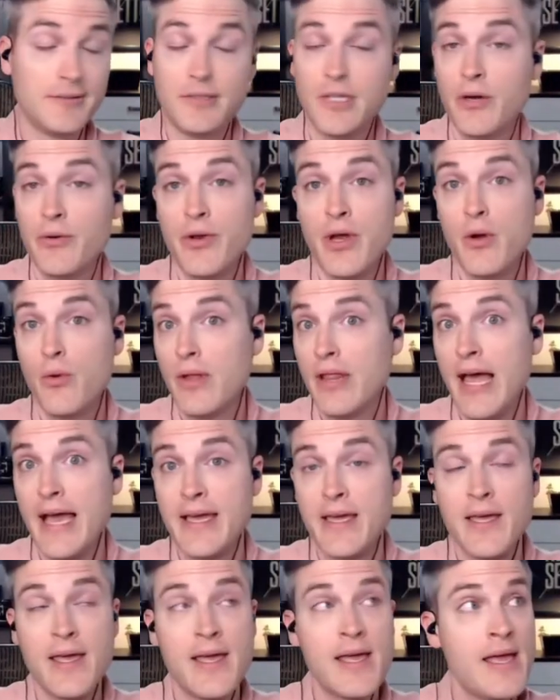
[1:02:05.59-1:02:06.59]
don't know,
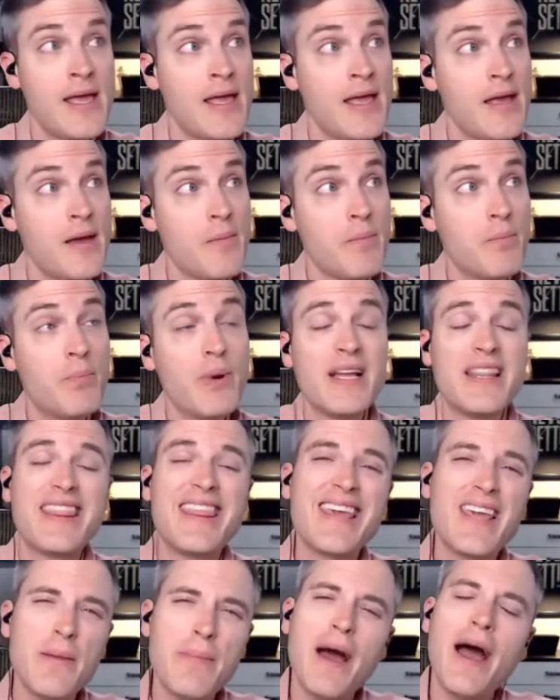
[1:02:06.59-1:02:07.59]
but
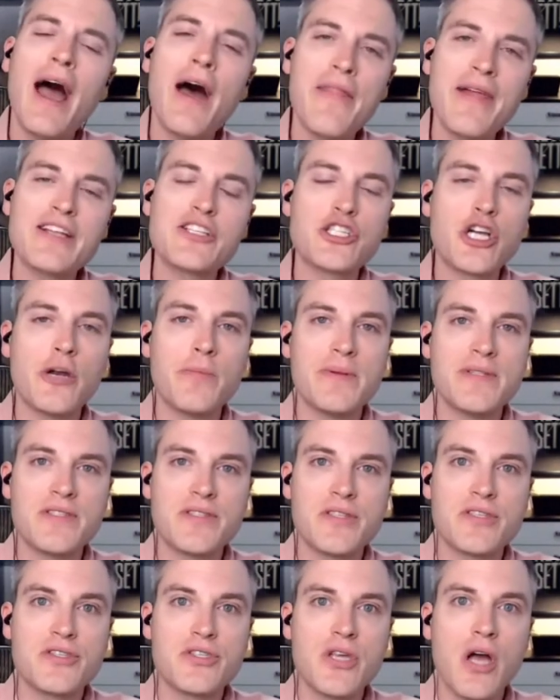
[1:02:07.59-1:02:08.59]
think about how that sharpens
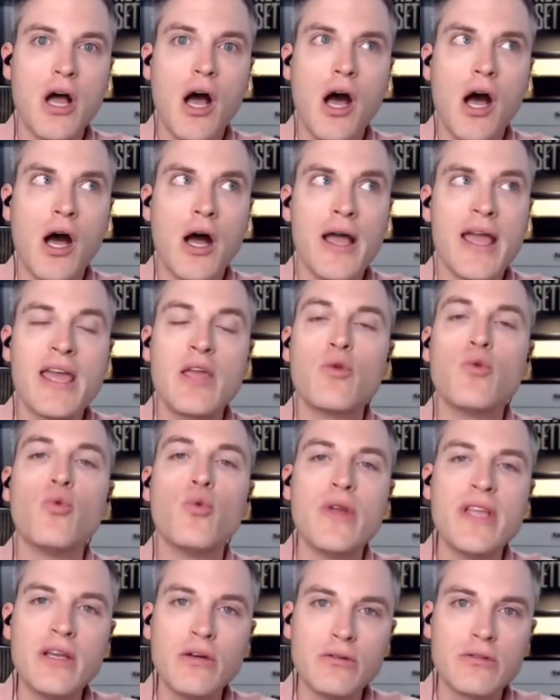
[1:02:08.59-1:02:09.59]
the saw in
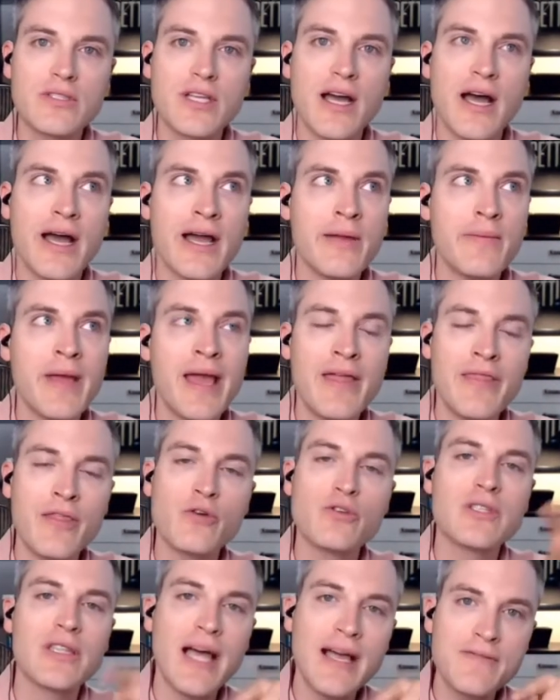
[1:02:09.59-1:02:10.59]
real time, and
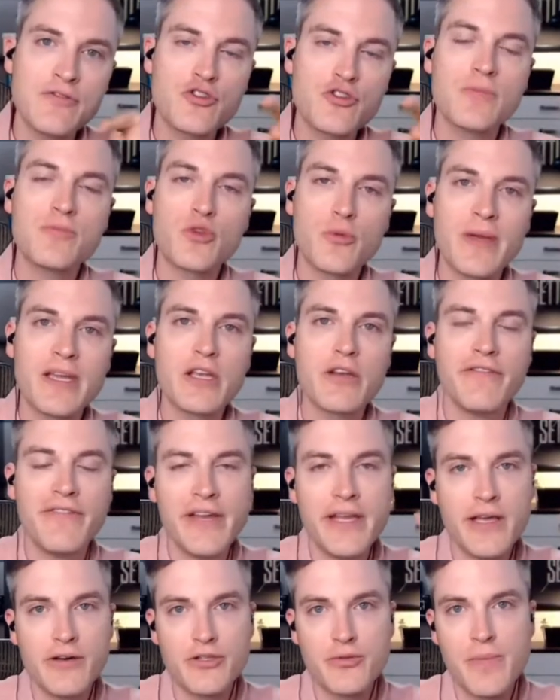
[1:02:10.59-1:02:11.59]
those live streams will make your
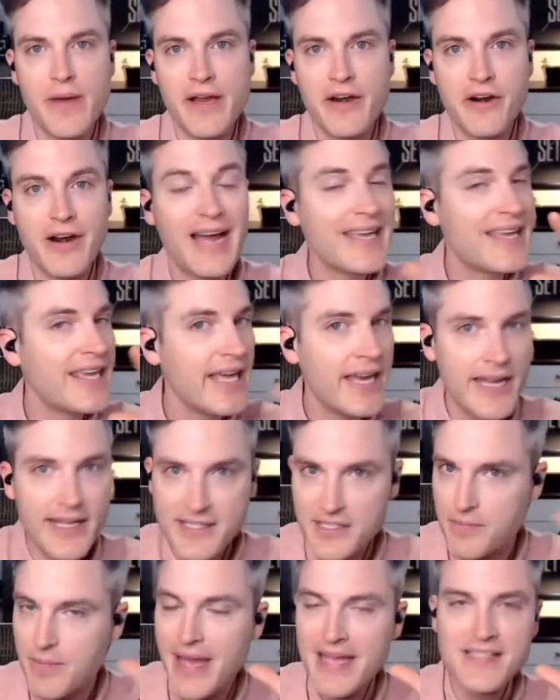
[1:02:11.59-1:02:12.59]
videos better. I get it.
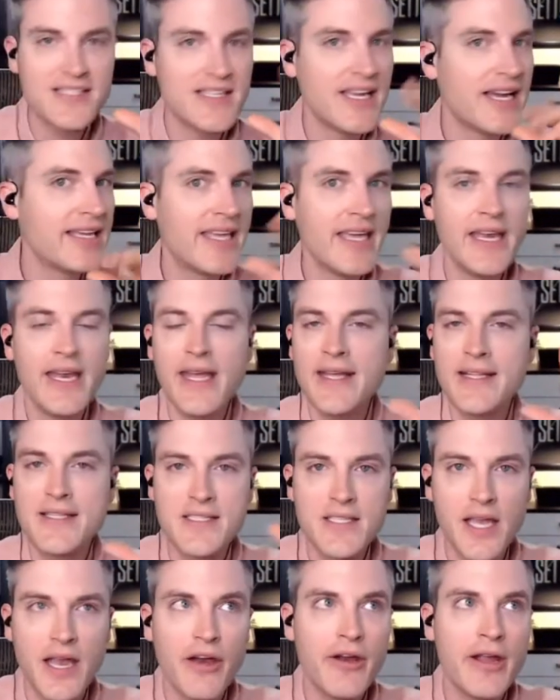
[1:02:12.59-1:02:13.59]
It's messy. I get it. It's
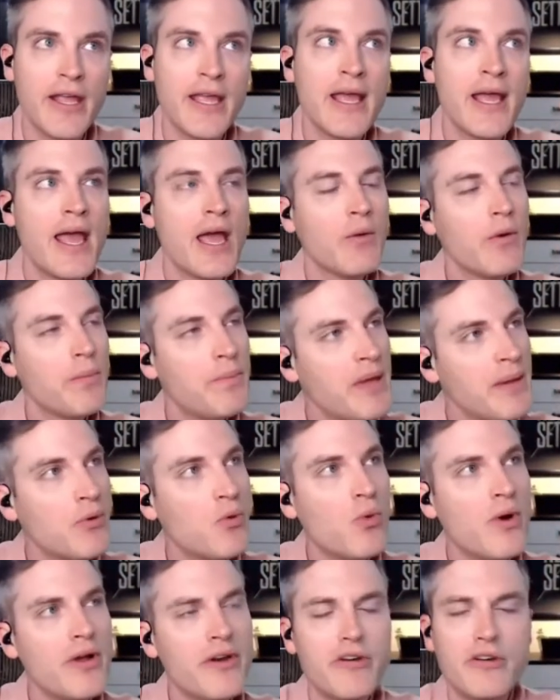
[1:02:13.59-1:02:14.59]
scary. And what people
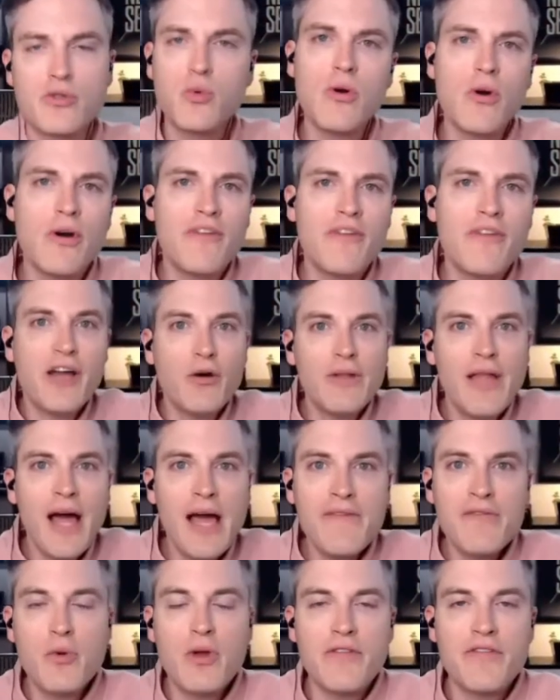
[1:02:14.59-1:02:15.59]
wonder is, well, if I go
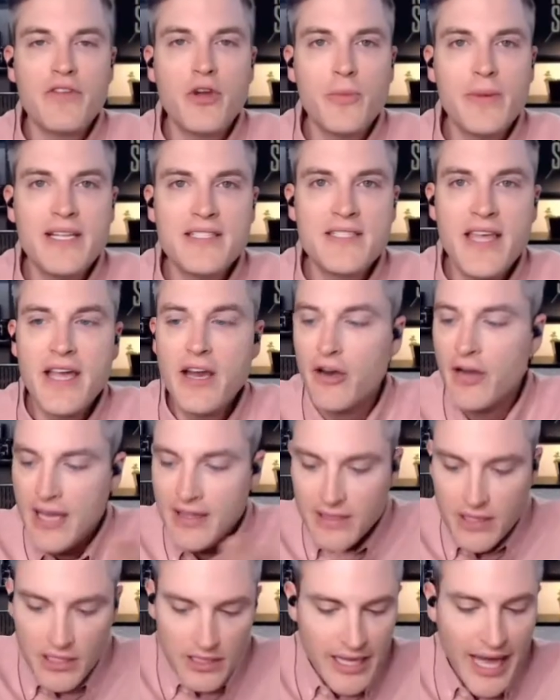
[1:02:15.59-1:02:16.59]
live and what if nobody's there?
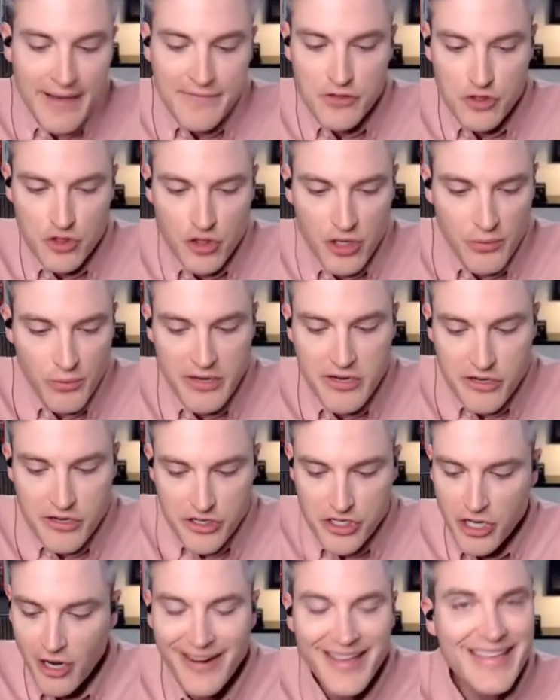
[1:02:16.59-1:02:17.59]
The live stream when you're
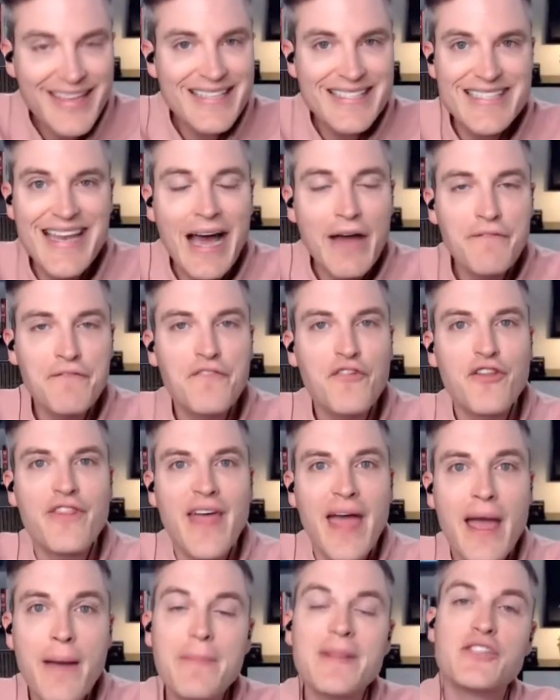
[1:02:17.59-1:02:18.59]
starting is not for
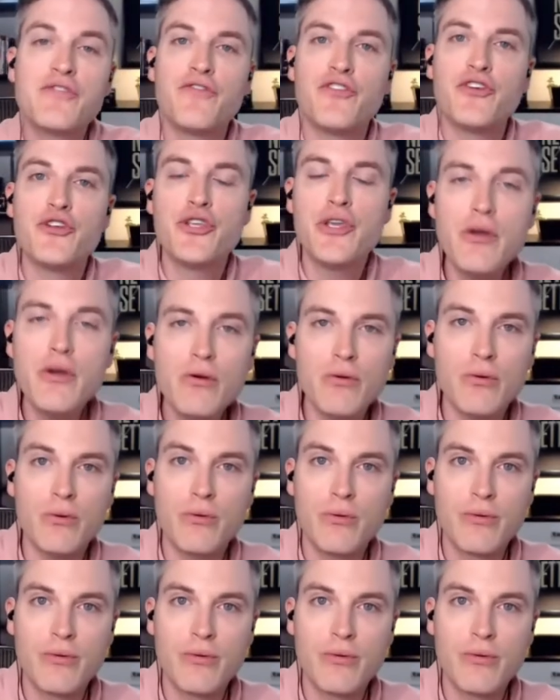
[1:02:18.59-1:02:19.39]
them. It's for you.